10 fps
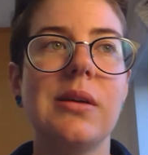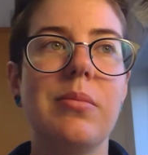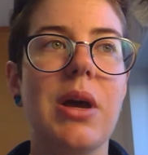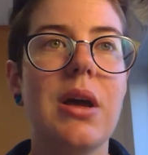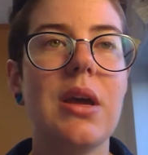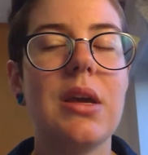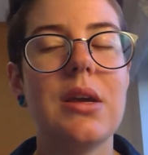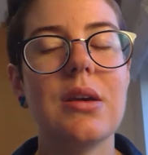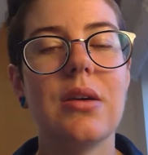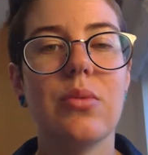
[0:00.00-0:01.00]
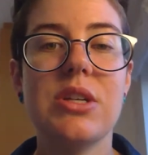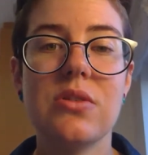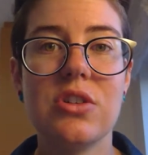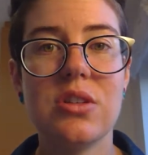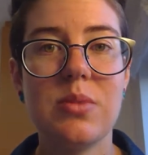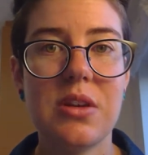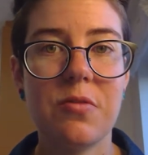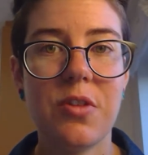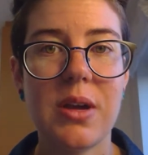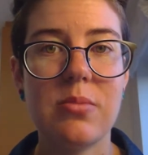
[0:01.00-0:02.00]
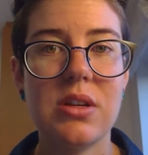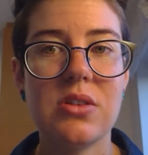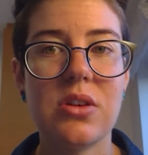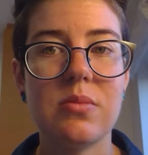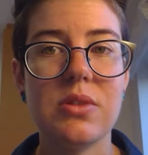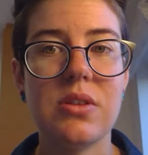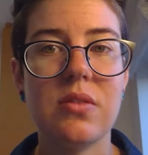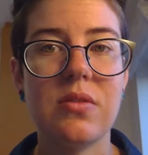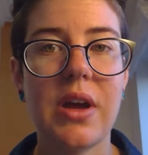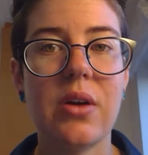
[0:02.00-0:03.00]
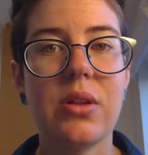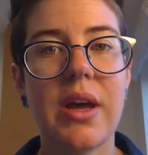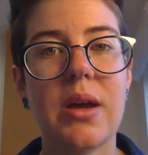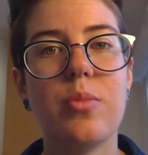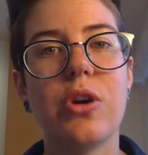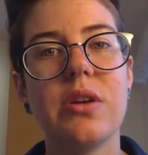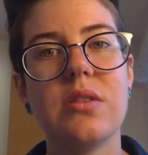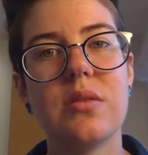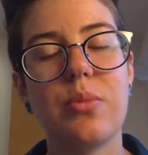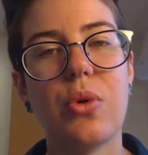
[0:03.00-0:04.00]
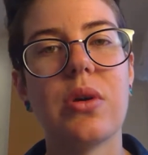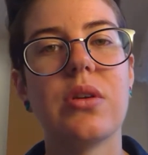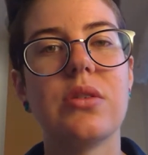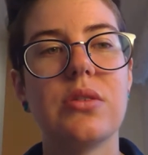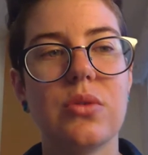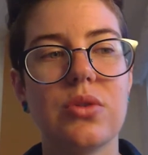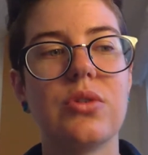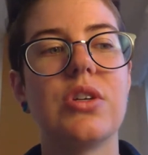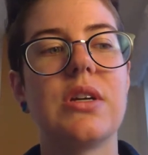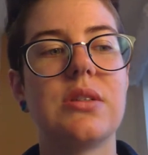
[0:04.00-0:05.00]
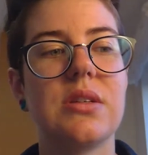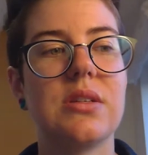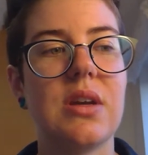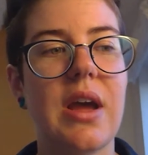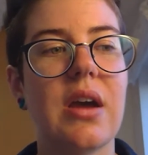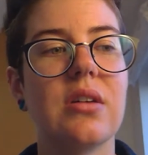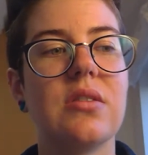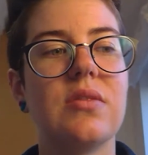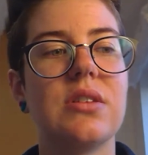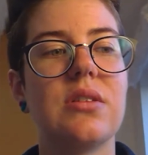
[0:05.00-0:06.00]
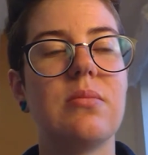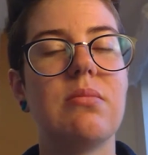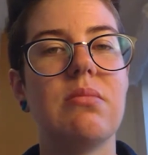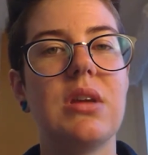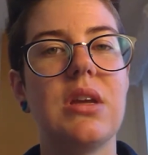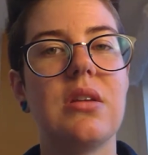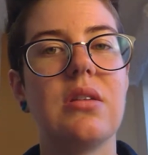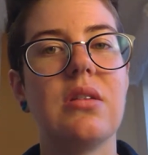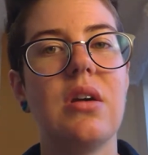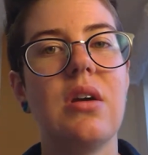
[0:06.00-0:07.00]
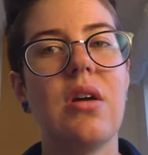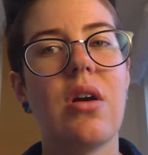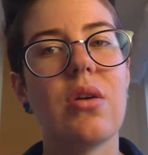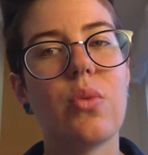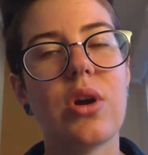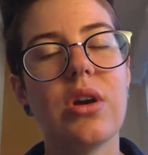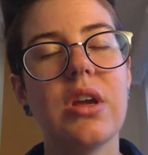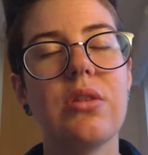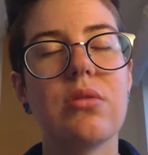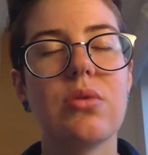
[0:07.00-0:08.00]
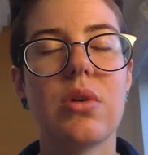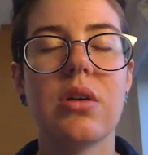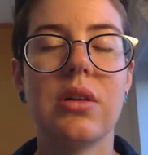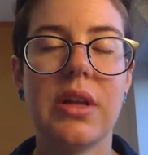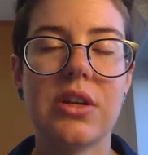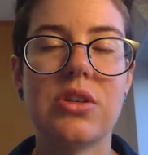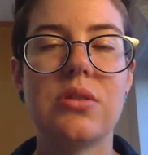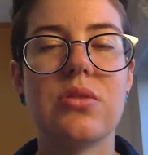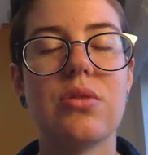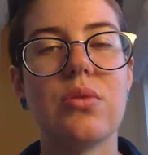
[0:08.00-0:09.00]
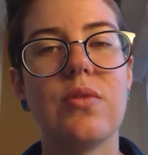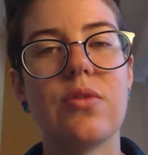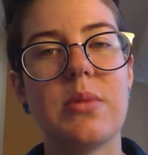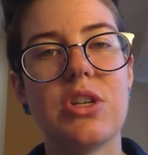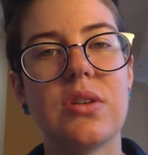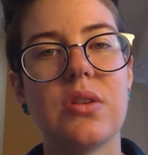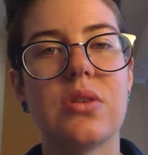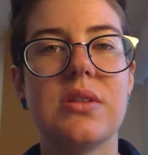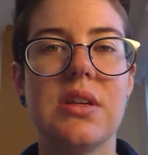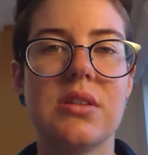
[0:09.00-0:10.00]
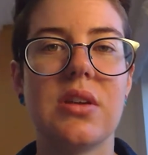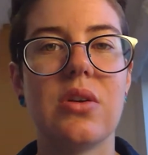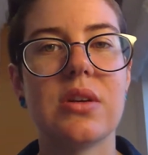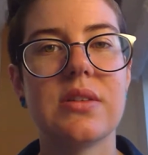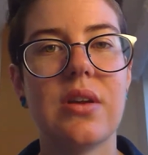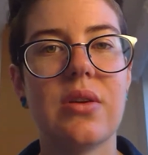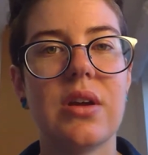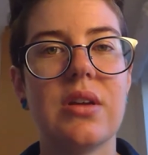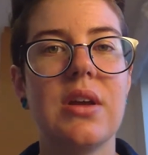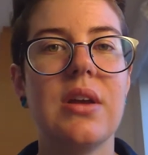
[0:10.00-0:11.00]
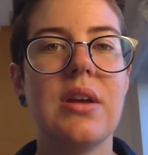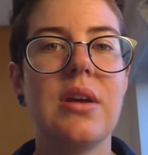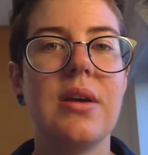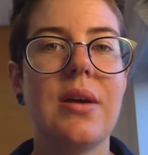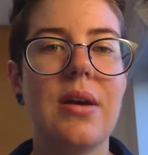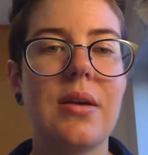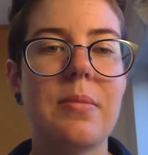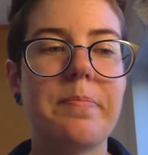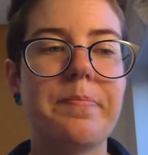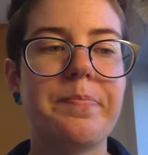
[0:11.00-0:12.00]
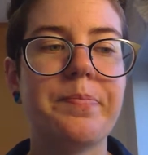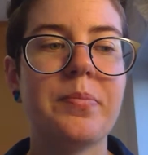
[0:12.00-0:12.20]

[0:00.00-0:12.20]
my uh, research is being framed in terms of how libraries support social justice and activism in our work, either through our collections or through information literacy, et cetera, et cetera. Um,